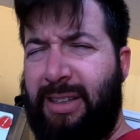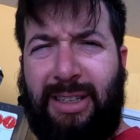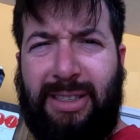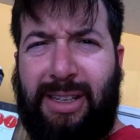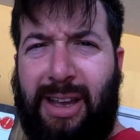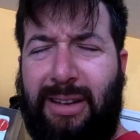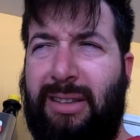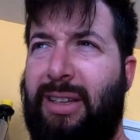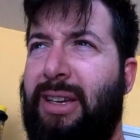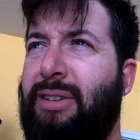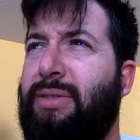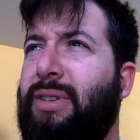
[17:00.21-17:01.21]
think that's kind of
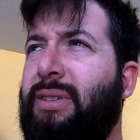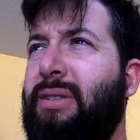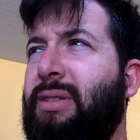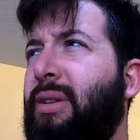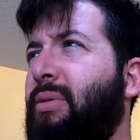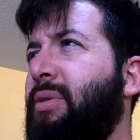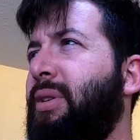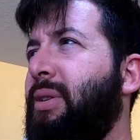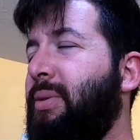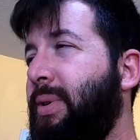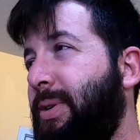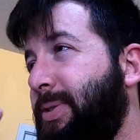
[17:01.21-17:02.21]
the end of it. I don't really
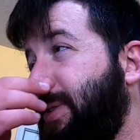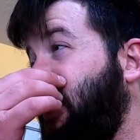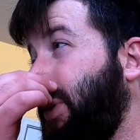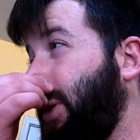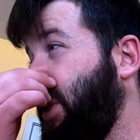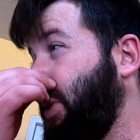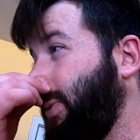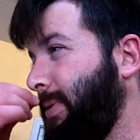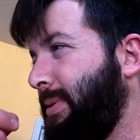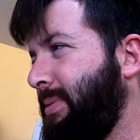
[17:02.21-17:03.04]
know what else to really do.